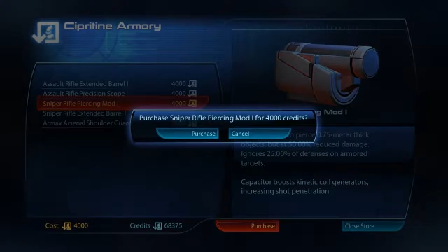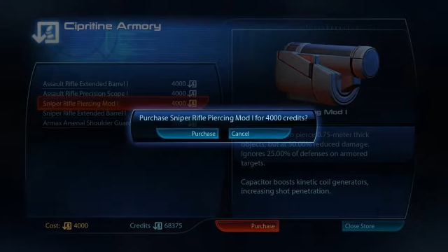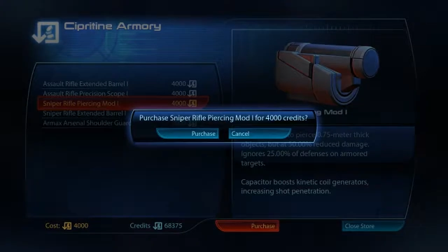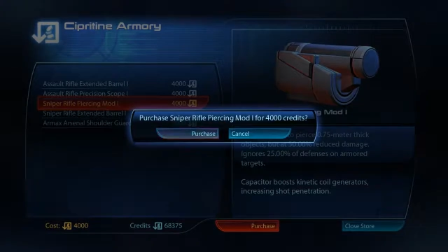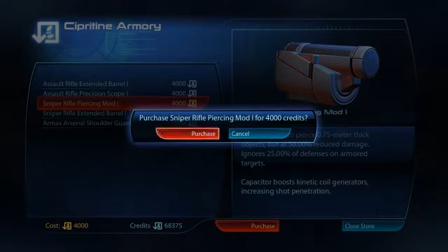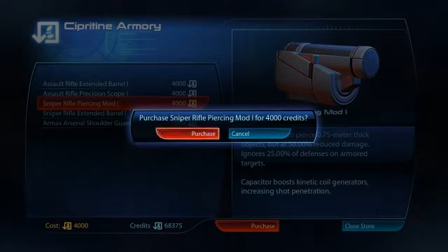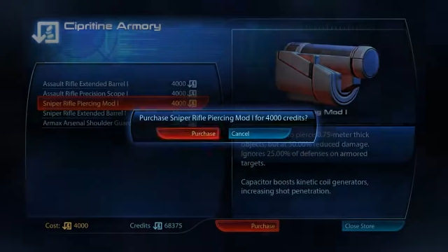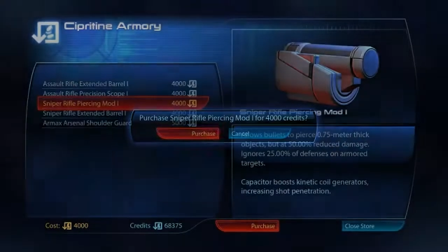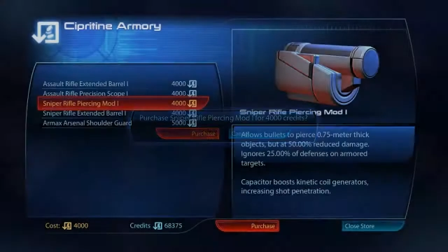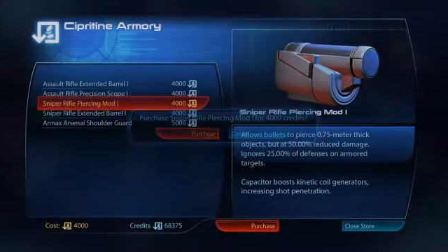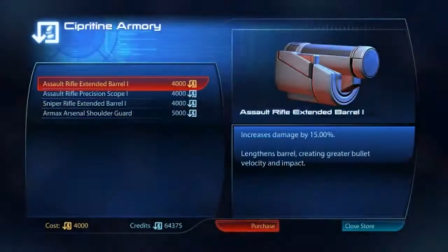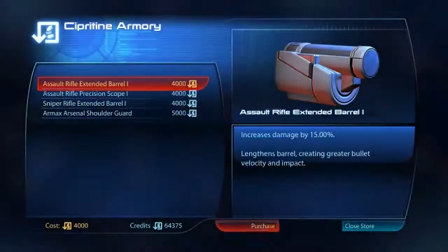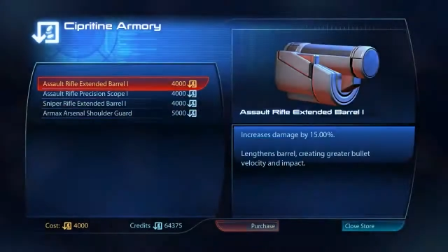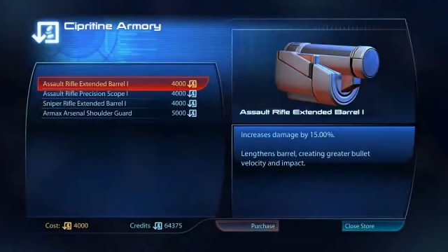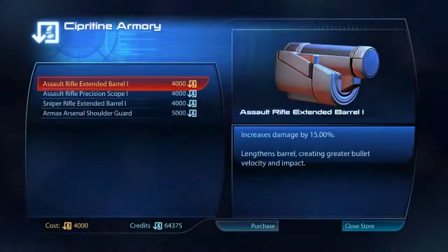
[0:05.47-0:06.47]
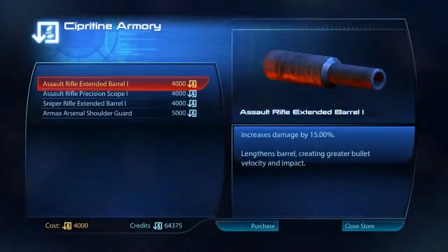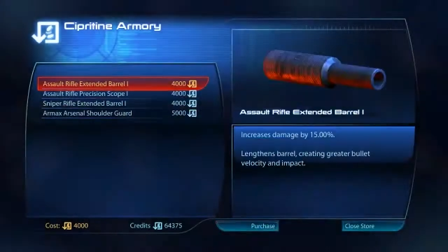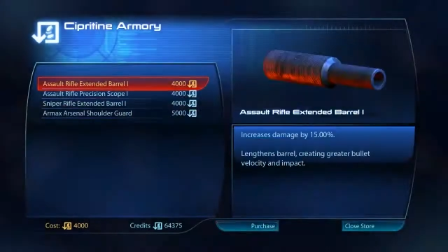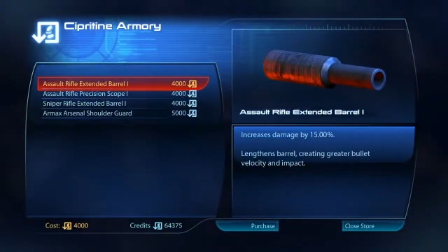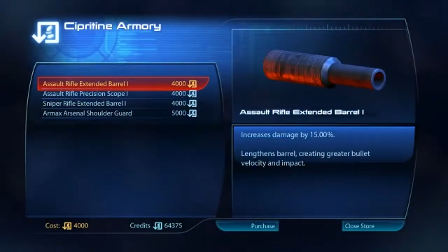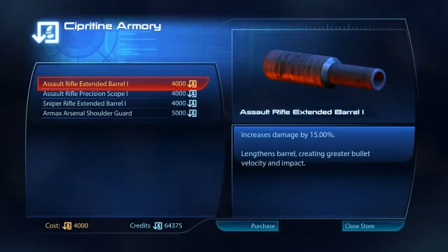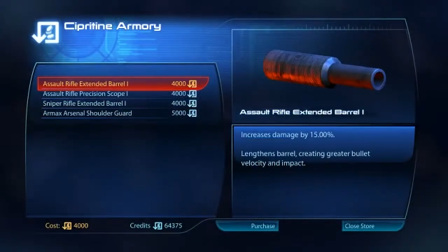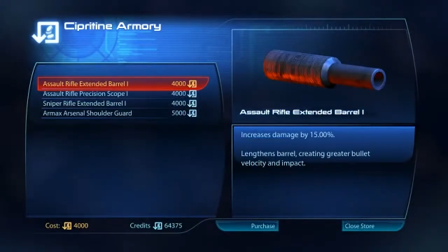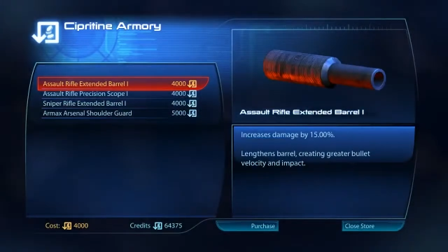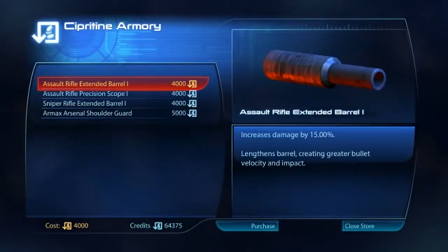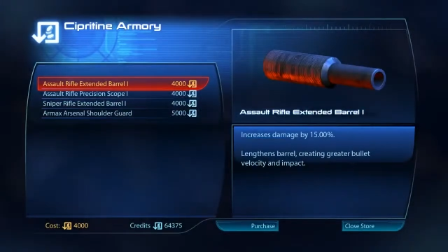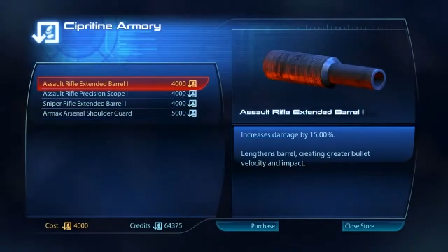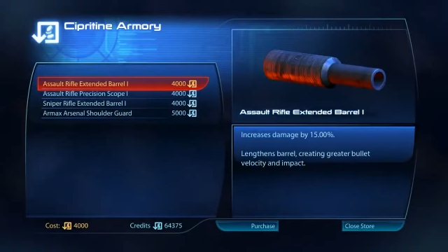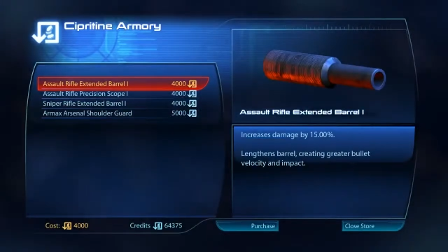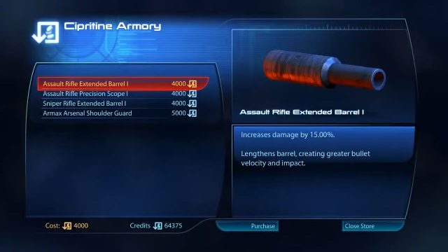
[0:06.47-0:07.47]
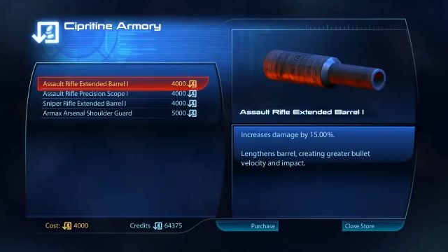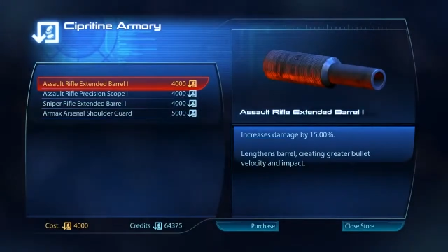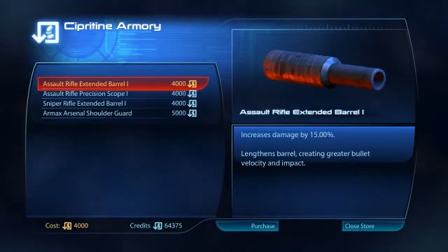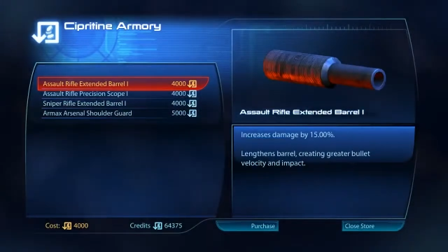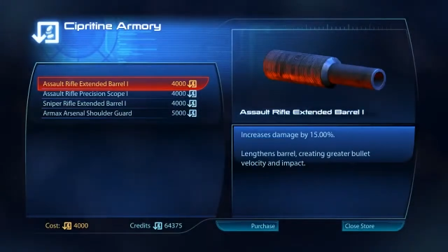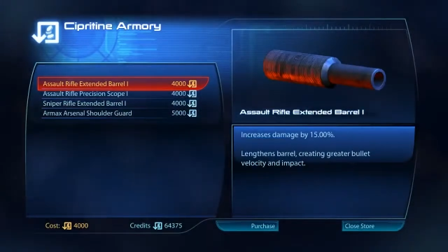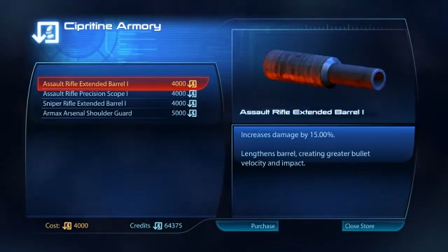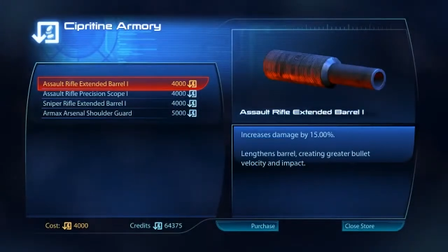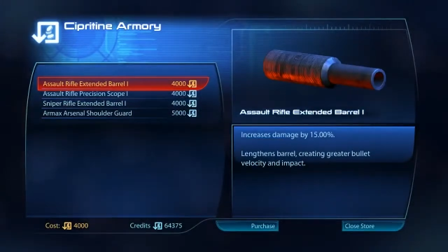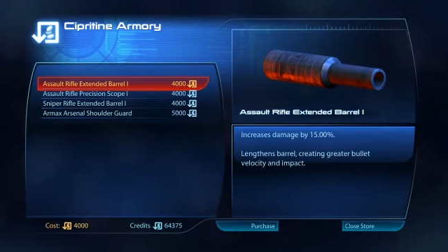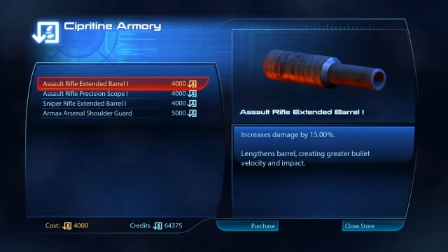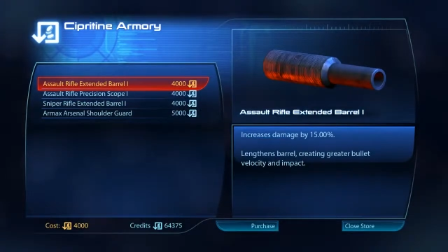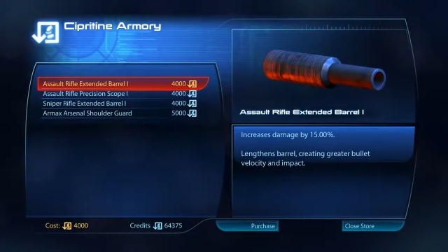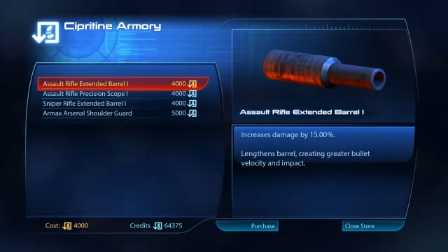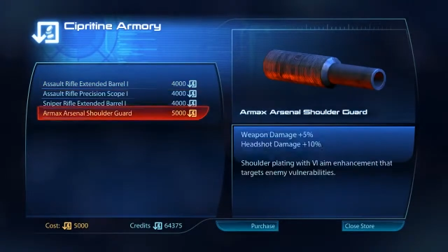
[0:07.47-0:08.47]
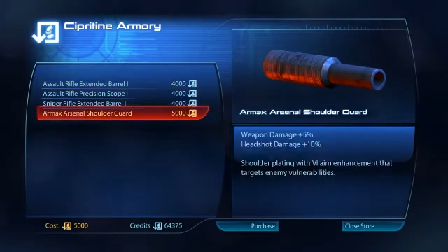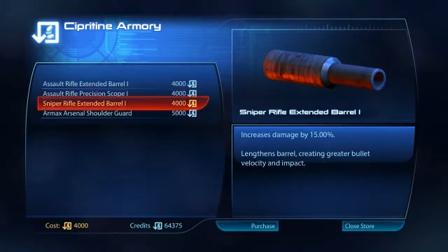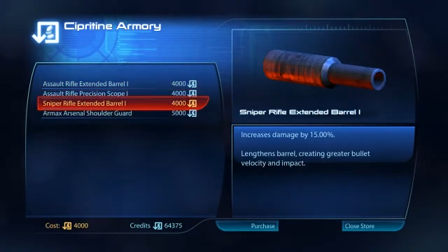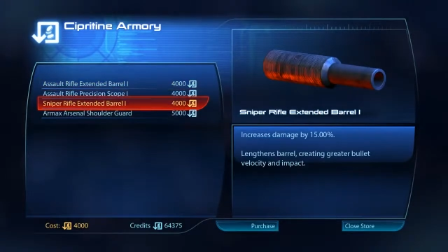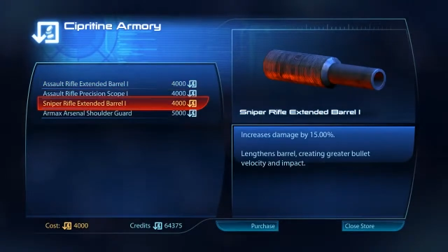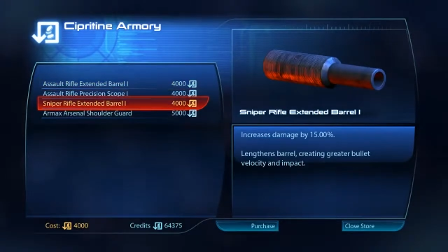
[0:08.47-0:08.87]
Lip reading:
Nobody's mouth can be seen.